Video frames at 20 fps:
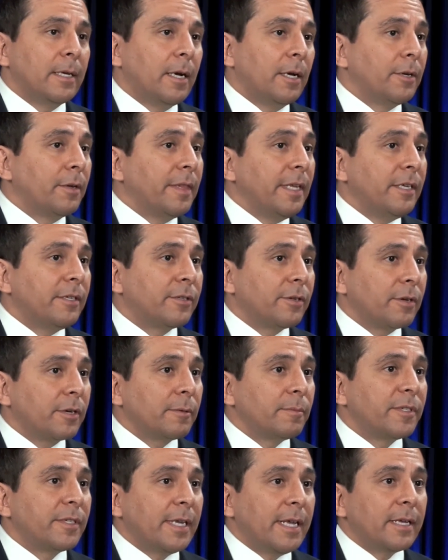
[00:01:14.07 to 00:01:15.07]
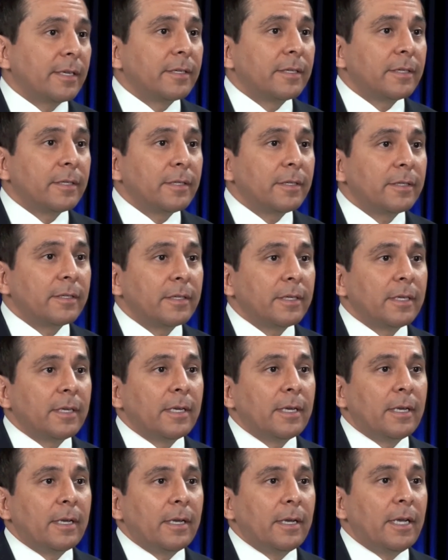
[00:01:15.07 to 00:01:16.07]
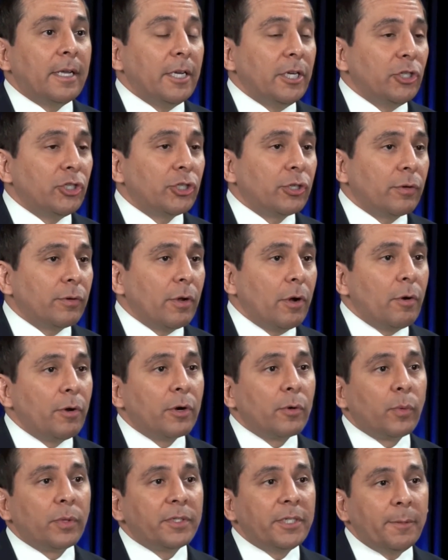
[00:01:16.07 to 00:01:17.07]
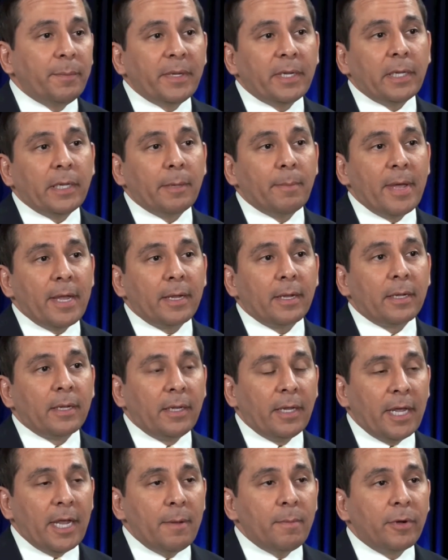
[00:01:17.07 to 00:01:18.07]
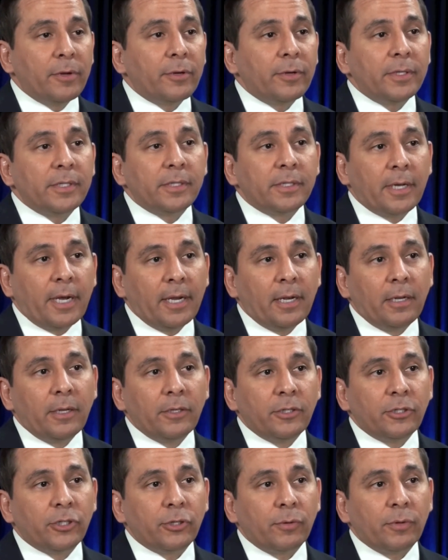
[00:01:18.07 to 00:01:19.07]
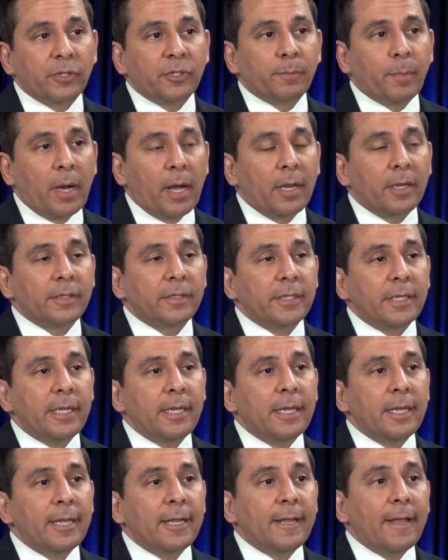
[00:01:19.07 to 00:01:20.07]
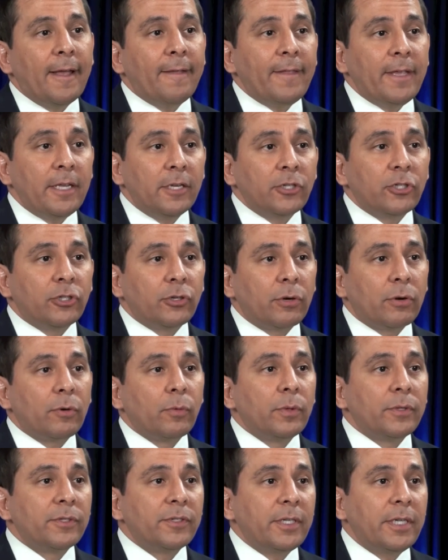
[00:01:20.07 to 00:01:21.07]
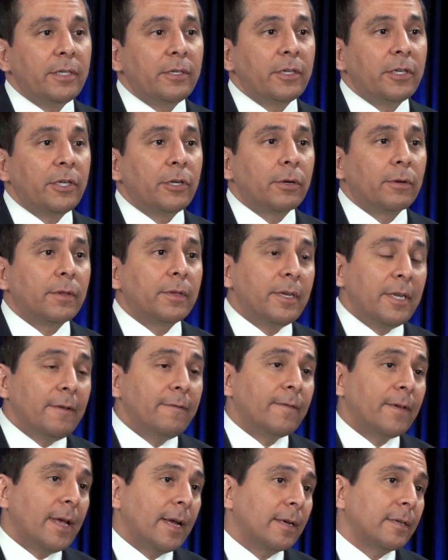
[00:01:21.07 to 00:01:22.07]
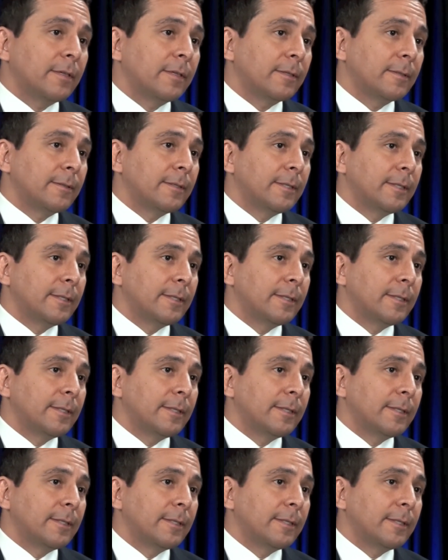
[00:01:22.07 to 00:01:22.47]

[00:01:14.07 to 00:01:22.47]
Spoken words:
Under these circumstances, an insured owner will typically make a claim under its title insurance policy, and the insurer will seek to cure the defect.